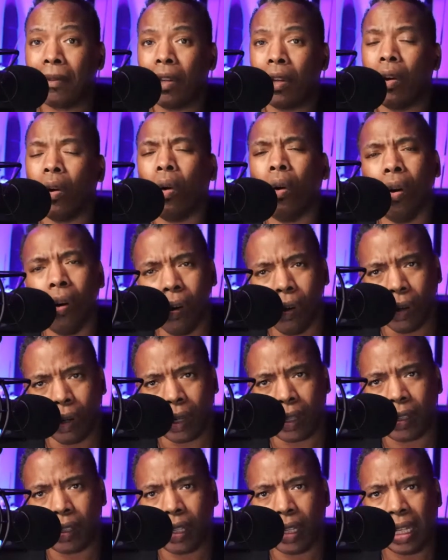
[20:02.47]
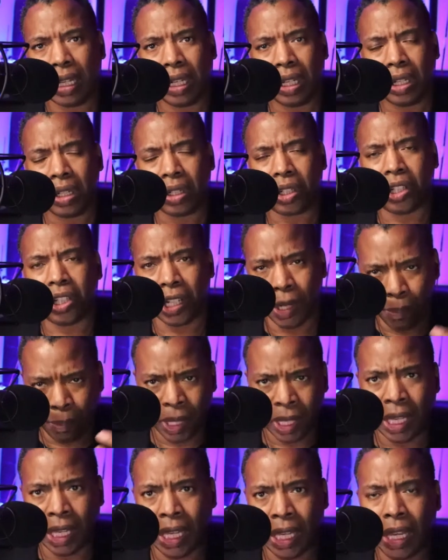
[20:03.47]
Or could it
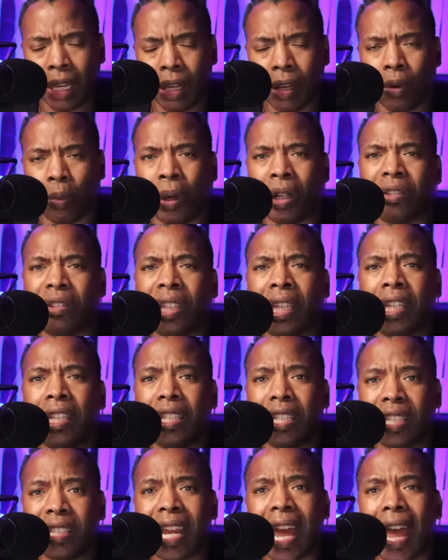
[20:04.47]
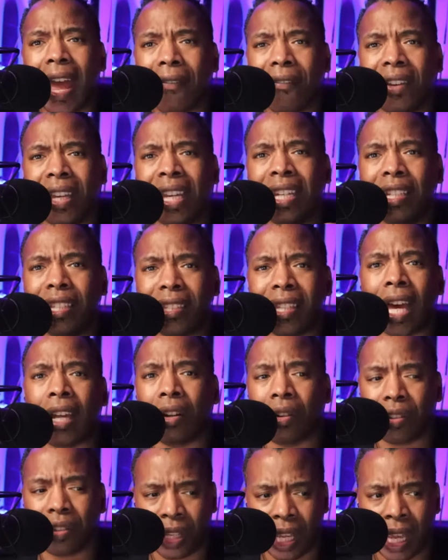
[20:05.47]
be what the staff insider
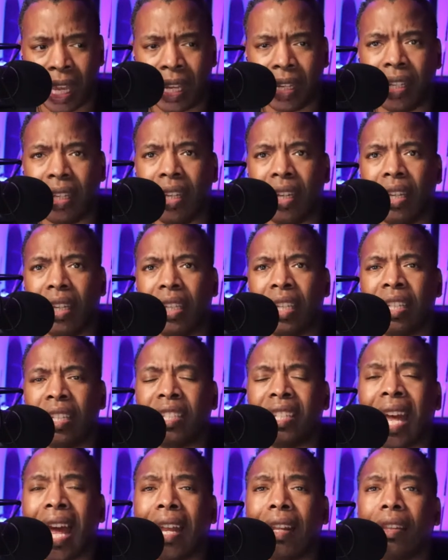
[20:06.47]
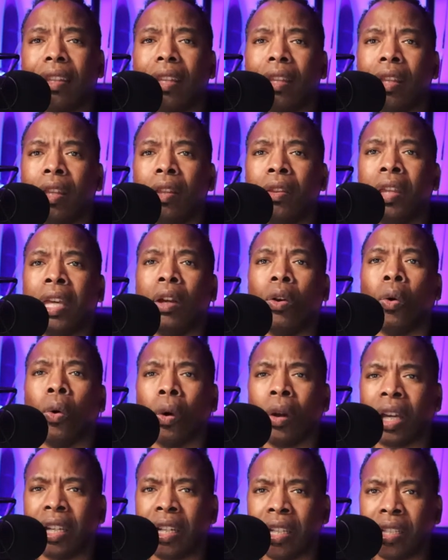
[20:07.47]
said is that the
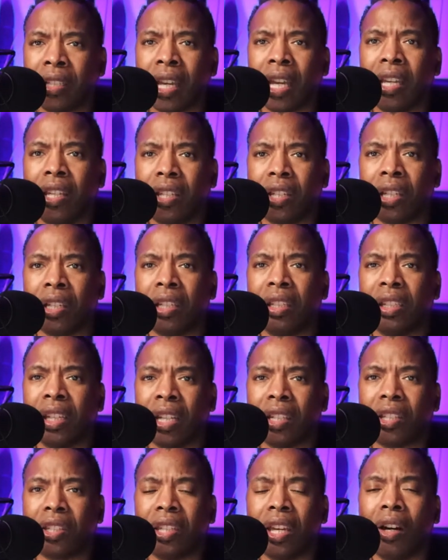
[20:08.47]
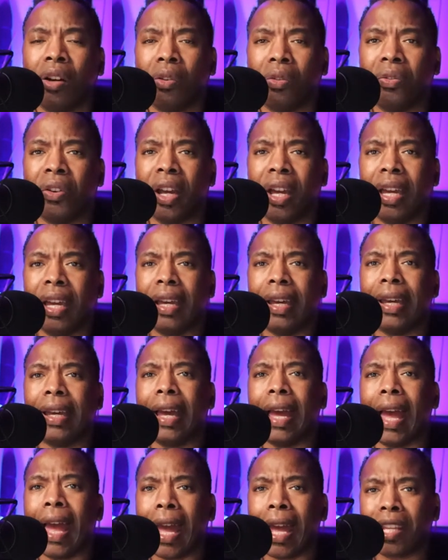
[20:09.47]
organization itself
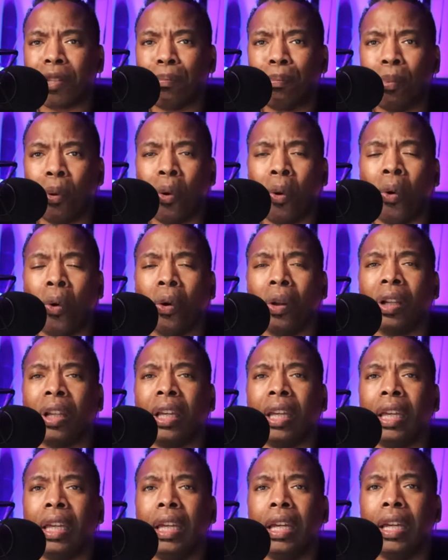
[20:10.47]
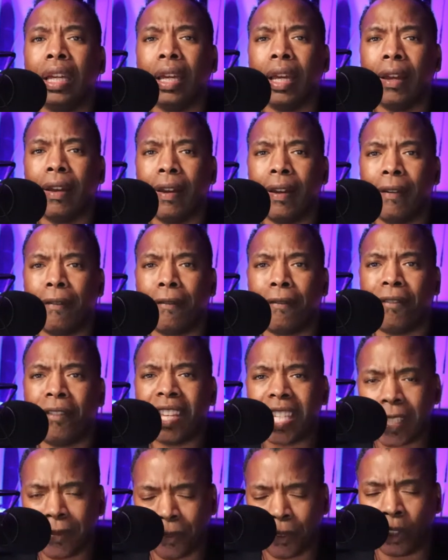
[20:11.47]
has poorly,
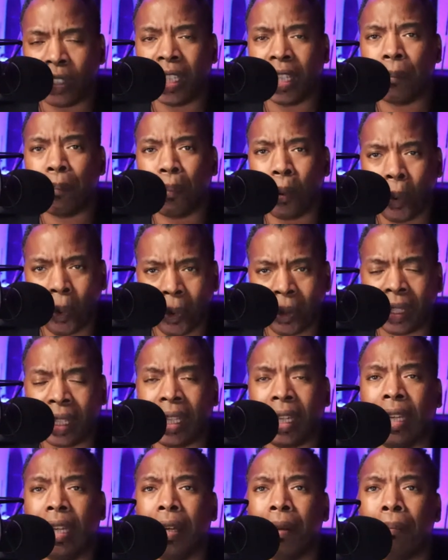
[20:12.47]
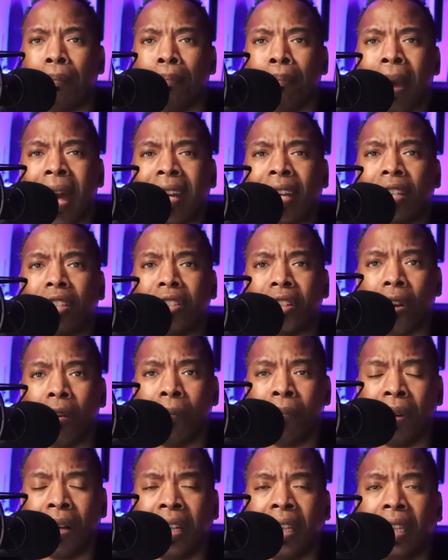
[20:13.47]
fiscally poorly managed their
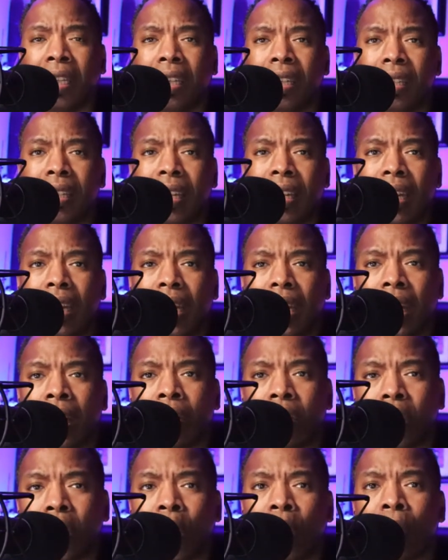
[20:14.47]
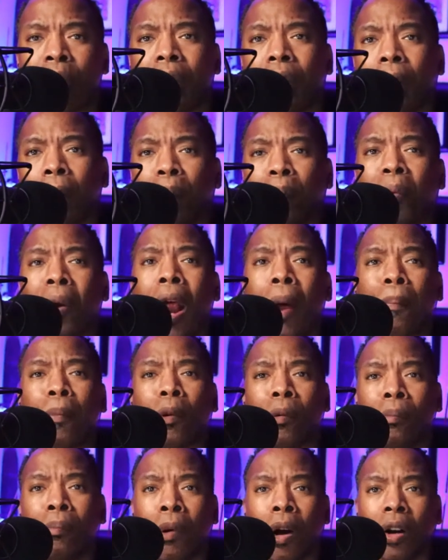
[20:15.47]
money in terms of proper
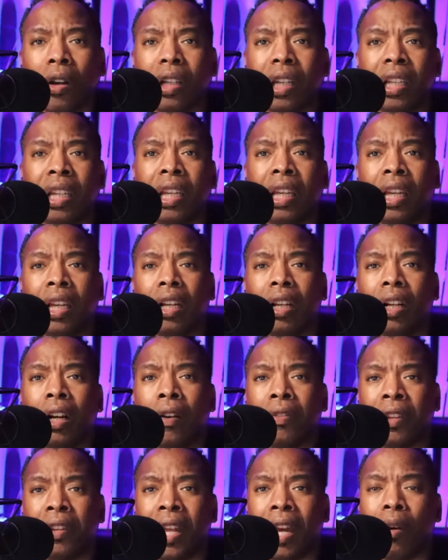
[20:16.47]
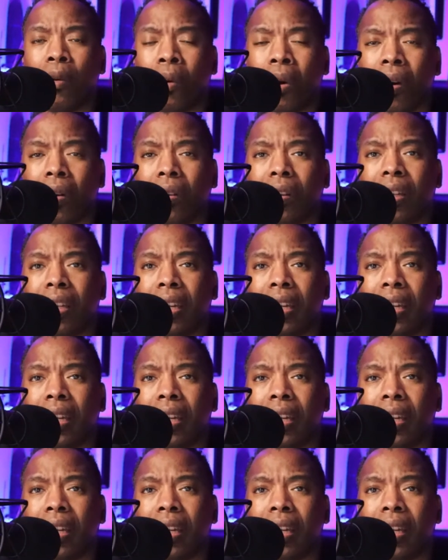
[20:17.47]
marketing of the network